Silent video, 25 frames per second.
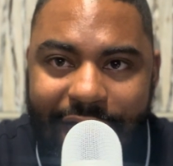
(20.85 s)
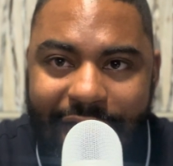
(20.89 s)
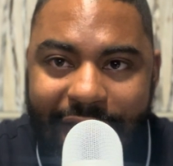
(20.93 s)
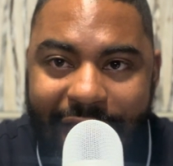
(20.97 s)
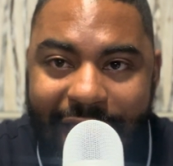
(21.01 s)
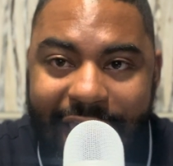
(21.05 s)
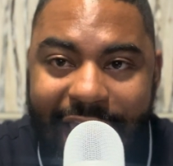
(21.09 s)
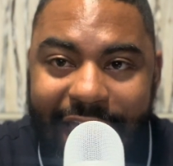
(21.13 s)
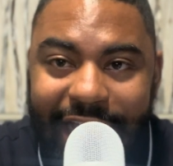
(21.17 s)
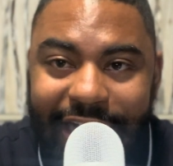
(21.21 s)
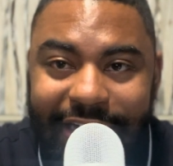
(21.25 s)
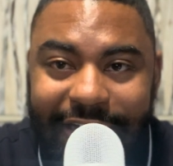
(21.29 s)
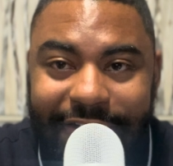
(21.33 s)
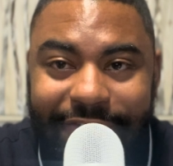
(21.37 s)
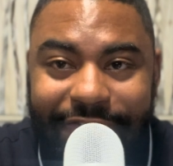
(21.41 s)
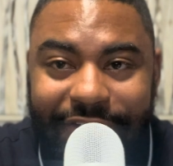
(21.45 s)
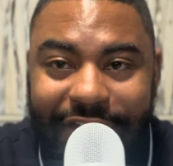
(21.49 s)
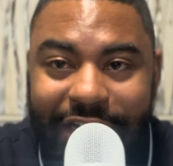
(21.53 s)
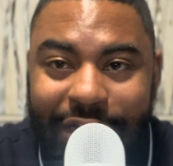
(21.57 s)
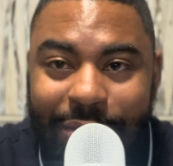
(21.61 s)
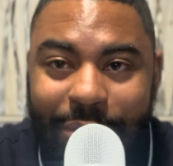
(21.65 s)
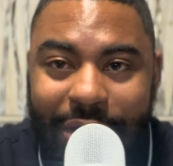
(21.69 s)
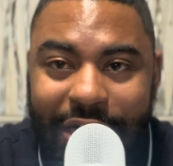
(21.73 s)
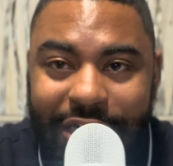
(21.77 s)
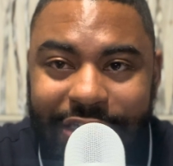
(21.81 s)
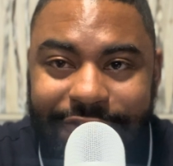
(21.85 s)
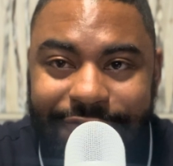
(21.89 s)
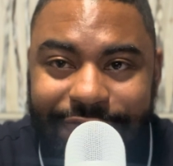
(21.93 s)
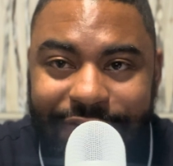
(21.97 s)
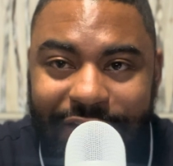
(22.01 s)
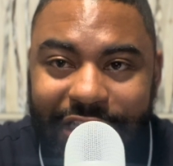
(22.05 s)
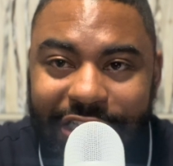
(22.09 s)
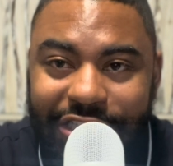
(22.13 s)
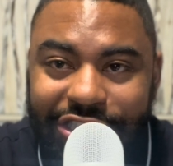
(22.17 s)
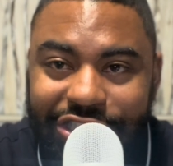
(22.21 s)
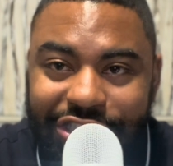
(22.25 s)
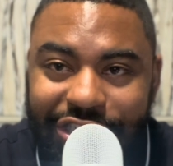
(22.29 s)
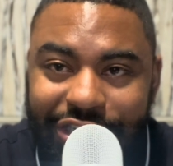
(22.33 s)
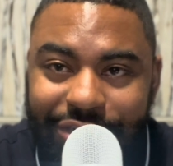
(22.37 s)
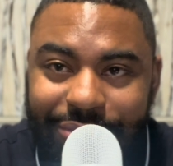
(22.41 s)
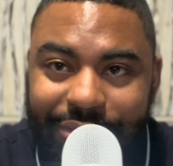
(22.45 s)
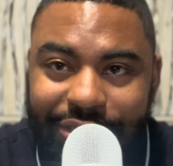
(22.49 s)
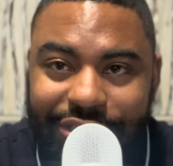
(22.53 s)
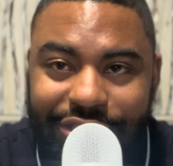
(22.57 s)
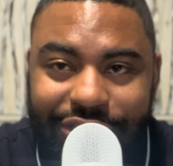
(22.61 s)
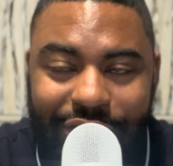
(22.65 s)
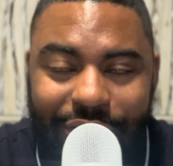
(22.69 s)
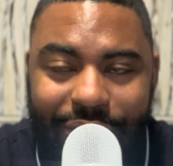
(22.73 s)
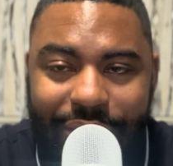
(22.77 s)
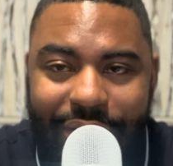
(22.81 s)
And if anyone is feeling
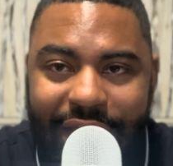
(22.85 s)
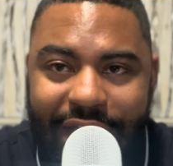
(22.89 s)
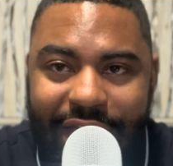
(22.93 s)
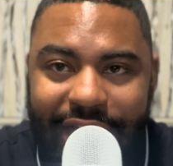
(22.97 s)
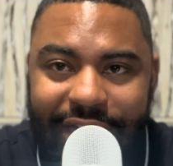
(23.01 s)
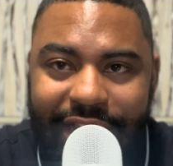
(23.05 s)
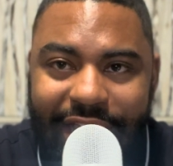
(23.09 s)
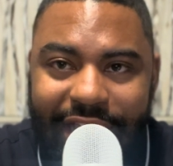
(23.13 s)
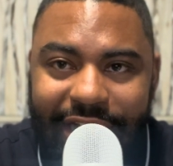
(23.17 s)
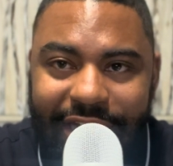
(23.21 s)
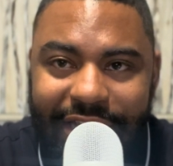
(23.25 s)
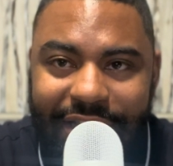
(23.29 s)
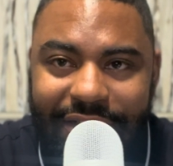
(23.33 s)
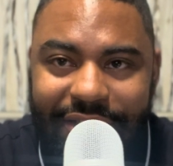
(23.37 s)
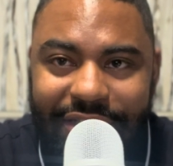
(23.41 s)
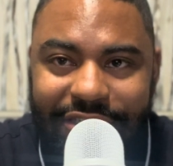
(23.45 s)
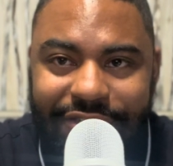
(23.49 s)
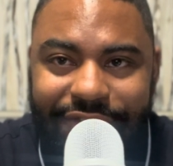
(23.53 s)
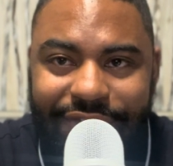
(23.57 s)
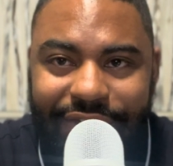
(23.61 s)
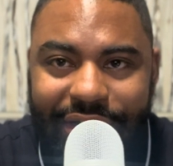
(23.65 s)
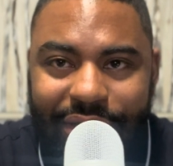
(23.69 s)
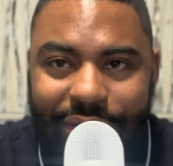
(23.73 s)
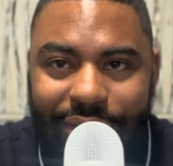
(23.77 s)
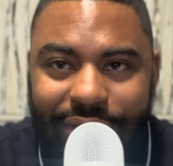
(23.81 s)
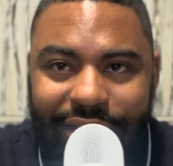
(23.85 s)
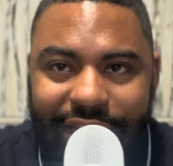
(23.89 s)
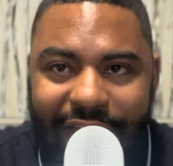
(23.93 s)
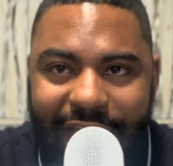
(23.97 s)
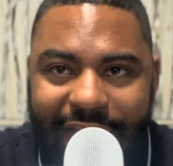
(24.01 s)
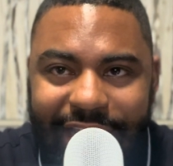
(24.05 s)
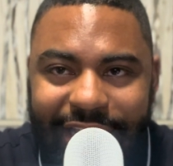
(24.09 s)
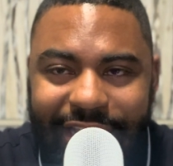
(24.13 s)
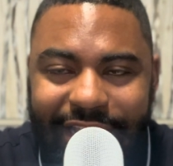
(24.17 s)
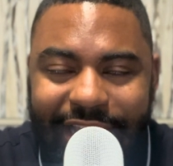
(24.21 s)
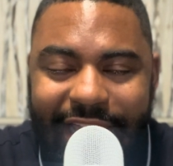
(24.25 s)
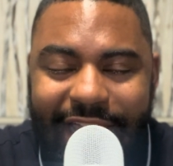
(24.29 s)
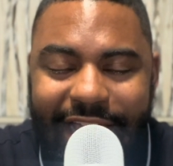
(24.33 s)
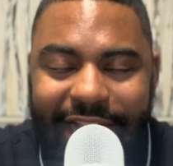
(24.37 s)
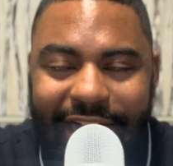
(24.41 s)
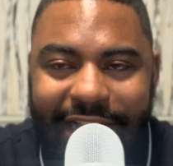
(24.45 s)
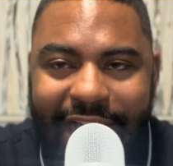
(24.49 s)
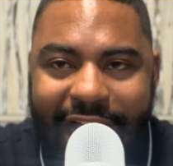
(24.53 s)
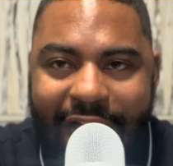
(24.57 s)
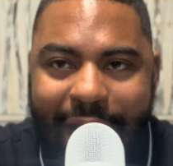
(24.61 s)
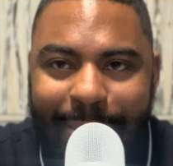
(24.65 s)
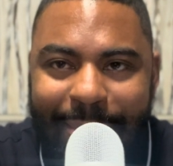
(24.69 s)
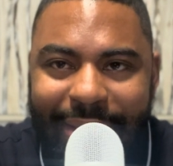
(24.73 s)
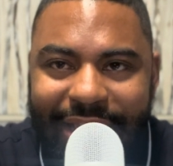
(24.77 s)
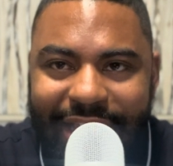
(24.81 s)
generous, go ahead and give this video a like and
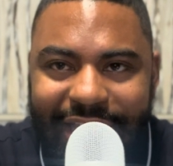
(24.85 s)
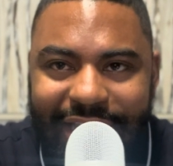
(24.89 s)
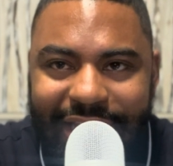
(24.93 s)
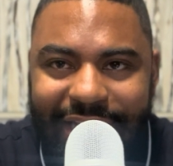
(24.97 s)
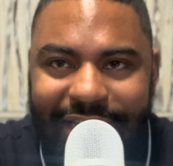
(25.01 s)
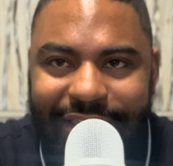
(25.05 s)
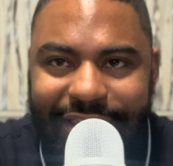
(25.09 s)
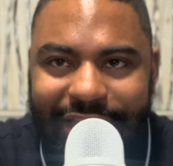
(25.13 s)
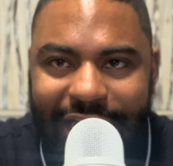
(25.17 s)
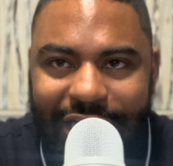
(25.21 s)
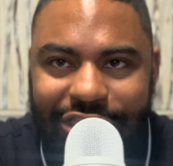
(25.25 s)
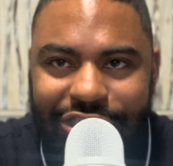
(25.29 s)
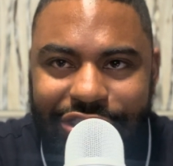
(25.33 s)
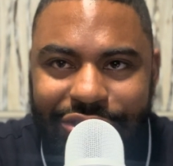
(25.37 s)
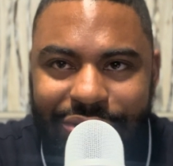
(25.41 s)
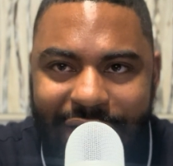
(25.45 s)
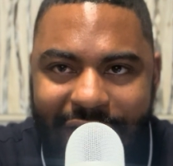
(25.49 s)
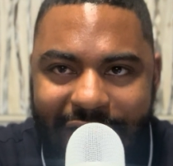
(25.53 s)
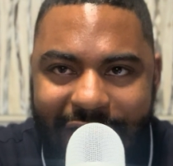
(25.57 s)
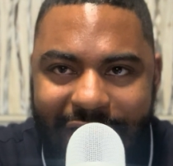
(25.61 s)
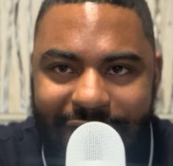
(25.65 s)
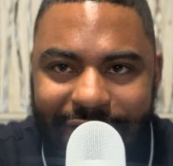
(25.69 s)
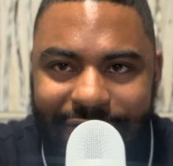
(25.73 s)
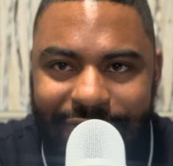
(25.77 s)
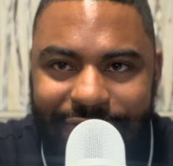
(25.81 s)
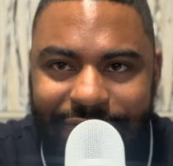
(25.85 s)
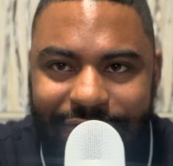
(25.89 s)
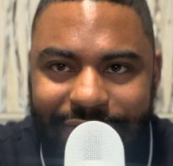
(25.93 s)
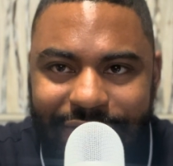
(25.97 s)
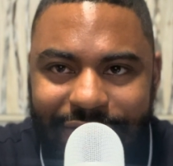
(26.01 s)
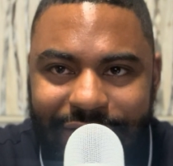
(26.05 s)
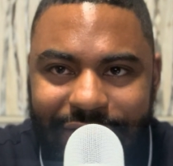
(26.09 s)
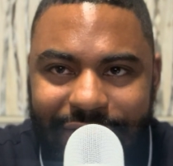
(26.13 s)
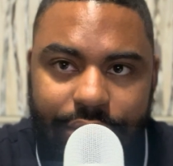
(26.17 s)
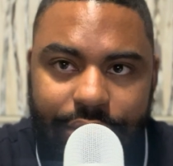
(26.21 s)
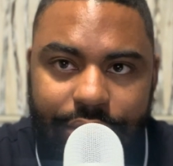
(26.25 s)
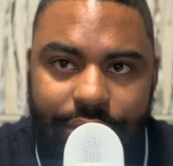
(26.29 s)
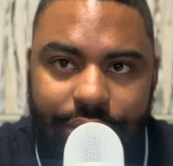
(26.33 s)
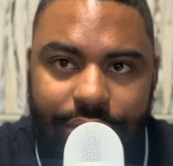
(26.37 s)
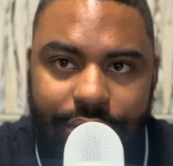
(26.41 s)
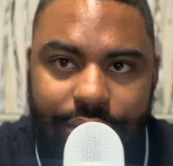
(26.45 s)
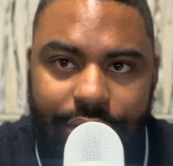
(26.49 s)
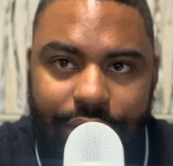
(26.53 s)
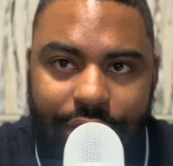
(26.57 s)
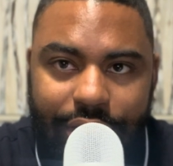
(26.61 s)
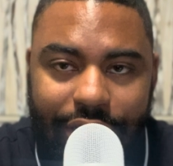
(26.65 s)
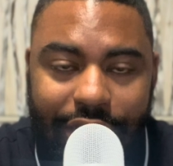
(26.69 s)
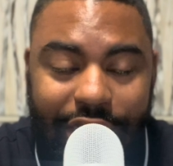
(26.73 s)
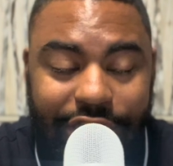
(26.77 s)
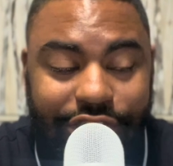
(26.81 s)
comment any thoughts you have.
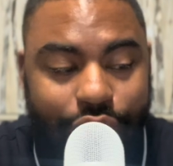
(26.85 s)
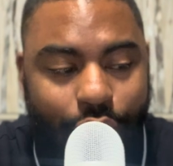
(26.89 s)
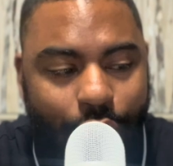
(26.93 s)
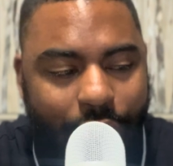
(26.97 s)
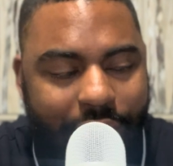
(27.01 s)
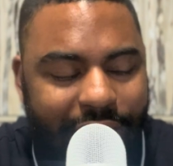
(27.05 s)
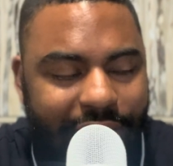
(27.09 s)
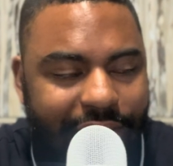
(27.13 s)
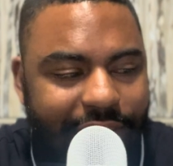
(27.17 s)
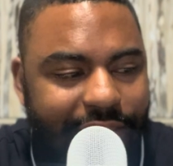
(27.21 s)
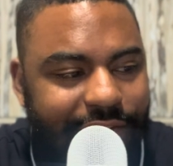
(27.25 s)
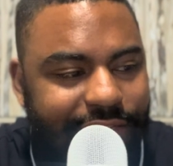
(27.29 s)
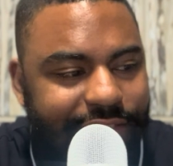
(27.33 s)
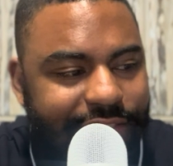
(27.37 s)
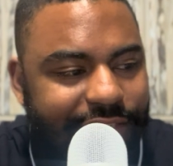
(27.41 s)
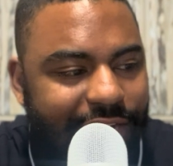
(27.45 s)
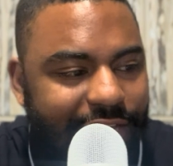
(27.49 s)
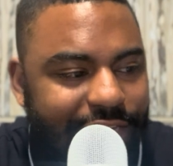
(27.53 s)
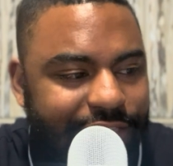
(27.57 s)
Let's go ahead and get into today's